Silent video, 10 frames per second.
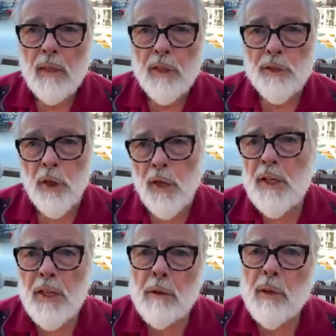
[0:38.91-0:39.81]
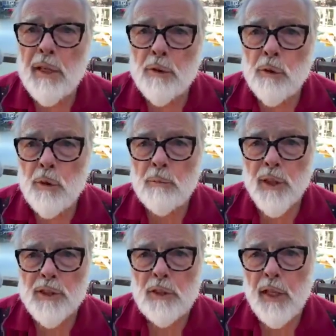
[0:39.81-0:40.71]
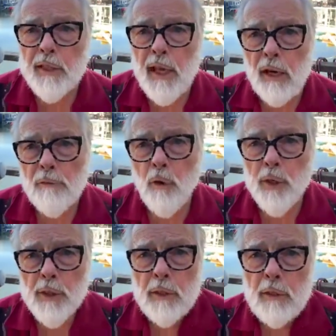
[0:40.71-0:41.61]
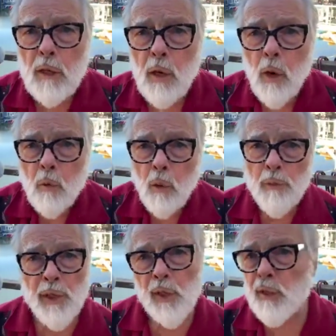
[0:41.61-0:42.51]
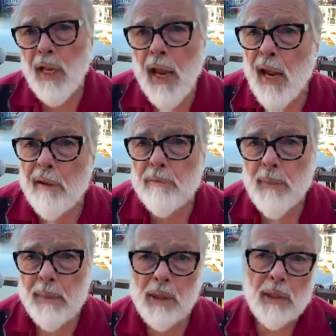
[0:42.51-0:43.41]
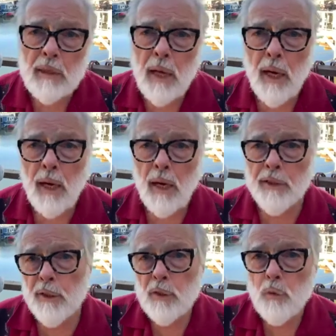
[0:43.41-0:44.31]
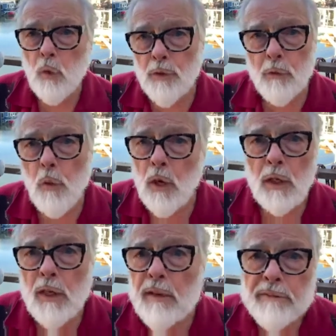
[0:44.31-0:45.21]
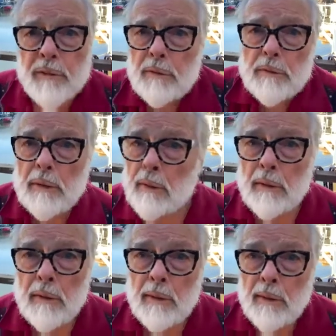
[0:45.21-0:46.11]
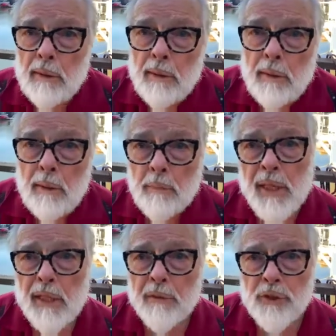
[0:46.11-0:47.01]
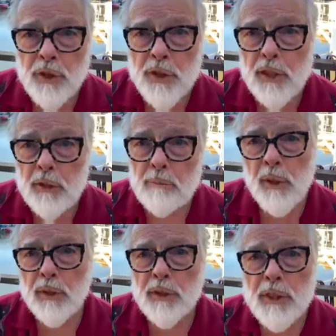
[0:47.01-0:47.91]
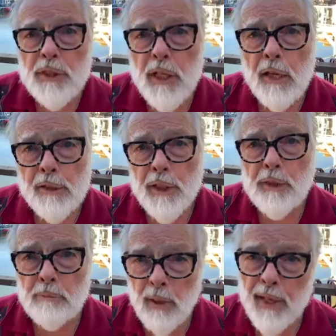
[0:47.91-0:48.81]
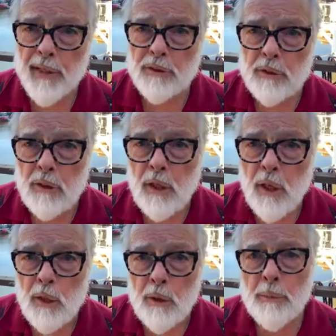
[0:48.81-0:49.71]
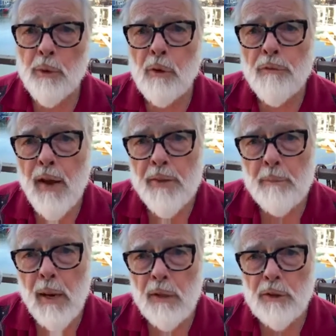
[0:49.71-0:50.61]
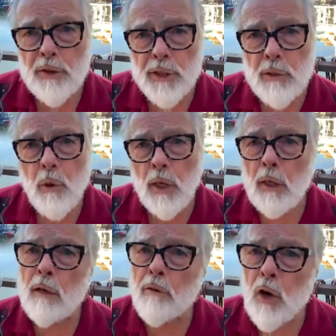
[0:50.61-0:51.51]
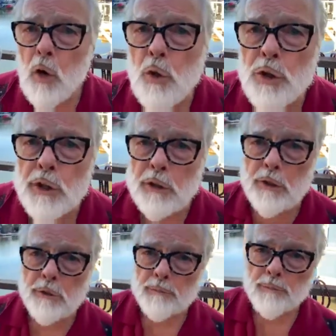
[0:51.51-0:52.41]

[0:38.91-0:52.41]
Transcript: Is there anything we can do in places like California where we only have maybe a year's worth of water left? Many have suggested building desalination plants to purify the boundless seawater of our oceans.